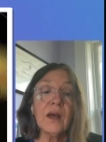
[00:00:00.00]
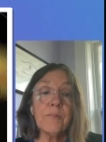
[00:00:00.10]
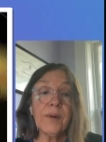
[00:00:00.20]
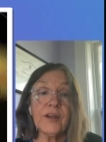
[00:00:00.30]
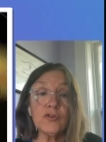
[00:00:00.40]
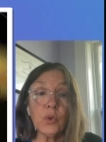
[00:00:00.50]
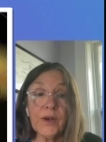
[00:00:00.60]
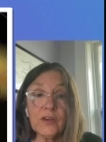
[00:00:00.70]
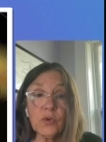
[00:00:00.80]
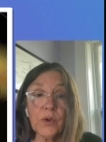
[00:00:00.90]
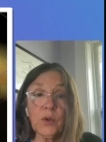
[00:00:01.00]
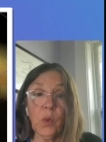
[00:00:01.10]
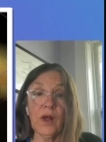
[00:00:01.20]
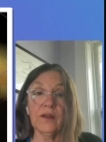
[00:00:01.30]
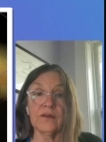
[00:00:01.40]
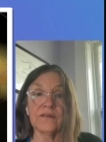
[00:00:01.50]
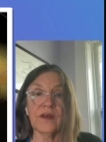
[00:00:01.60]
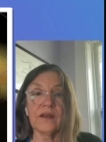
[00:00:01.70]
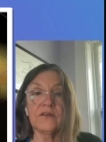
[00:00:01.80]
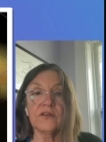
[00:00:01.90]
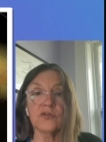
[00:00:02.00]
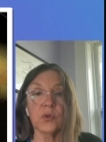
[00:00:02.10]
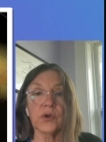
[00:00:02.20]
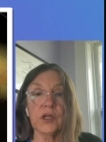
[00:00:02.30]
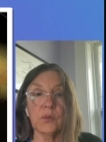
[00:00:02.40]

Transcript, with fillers: But in 2021, scientists working